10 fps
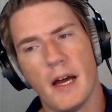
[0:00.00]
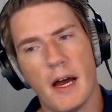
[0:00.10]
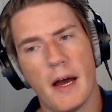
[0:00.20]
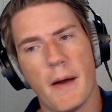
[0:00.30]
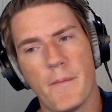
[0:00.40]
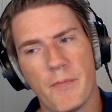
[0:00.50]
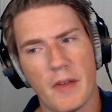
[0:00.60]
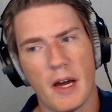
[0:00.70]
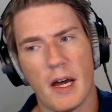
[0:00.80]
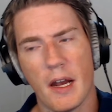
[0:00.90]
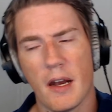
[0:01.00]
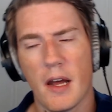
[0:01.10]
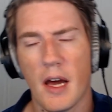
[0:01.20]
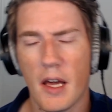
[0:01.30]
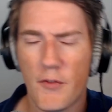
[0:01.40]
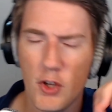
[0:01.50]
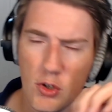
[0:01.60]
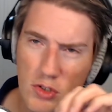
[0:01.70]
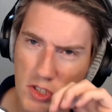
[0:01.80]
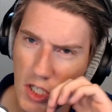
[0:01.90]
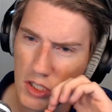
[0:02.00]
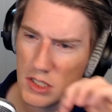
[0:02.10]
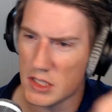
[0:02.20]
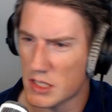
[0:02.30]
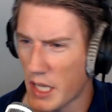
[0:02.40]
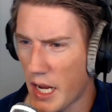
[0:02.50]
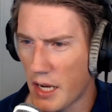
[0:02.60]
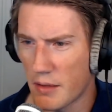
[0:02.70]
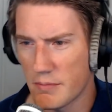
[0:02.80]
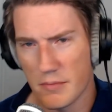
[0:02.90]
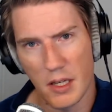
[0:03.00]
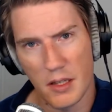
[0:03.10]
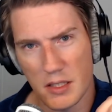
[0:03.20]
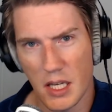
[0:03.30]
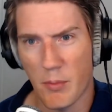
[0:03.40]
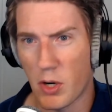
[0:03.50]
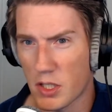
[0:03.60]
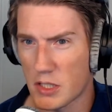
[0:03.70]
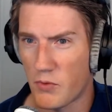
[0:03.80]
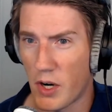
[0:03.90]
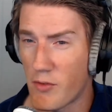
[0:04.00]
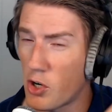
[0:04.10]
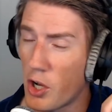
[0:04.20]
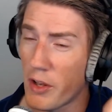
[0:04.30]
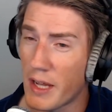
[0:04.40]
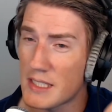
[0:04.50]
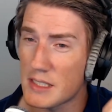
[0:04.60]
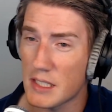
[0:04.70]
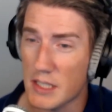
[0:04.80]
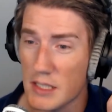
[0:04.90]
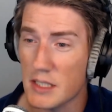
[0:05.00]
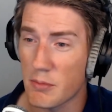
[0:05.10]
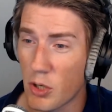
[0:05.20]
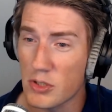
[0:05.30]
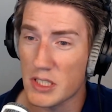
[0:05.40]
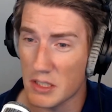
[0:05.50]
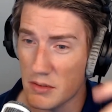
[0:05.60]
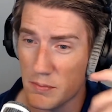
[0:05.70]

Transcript: um, and uh, if you just stay in the same markets forever unless it is the most